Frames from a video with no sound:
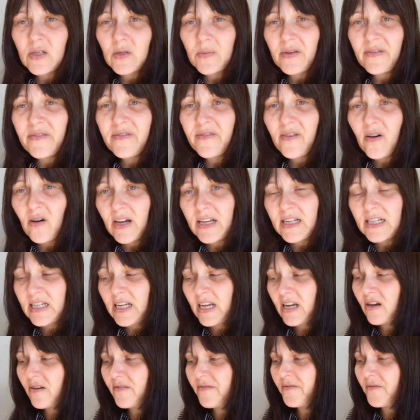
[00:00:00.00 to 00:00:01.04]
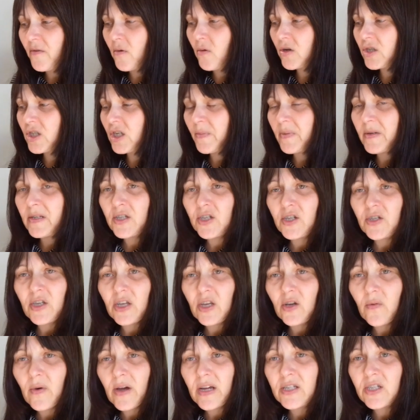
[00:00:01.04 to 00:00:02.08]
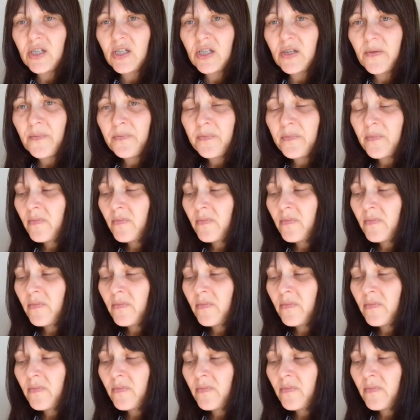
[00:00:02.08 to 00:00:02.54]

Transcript: to be finding for shipping to the US